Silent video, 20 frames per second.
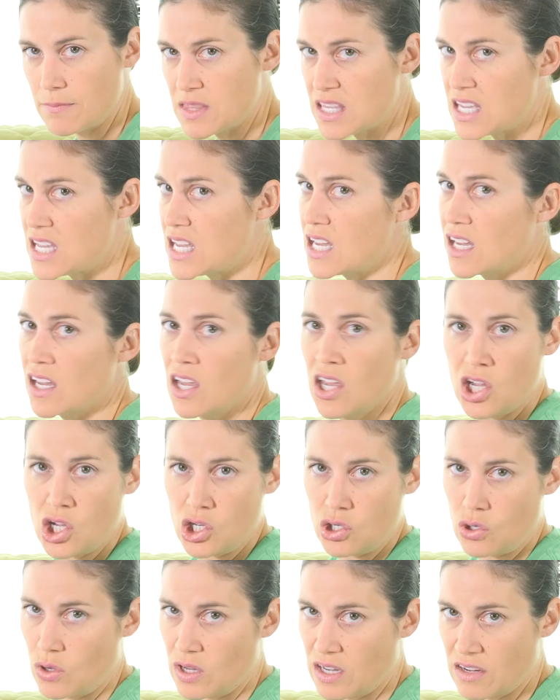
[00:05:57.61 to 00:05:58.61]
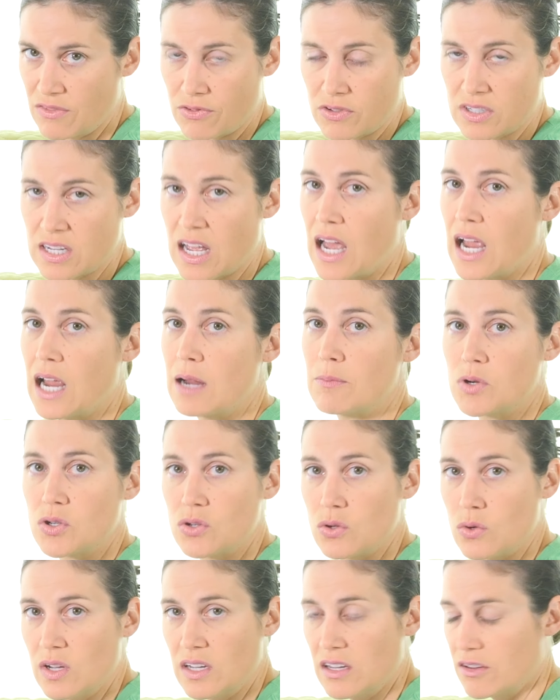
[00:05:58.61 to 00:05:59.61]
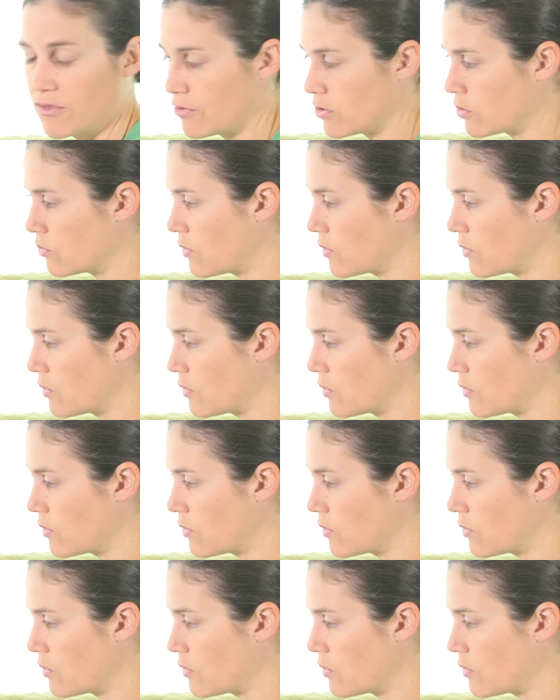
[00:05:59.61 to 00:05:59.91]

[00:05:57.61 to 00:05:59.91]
thing, doing it for time or doing it for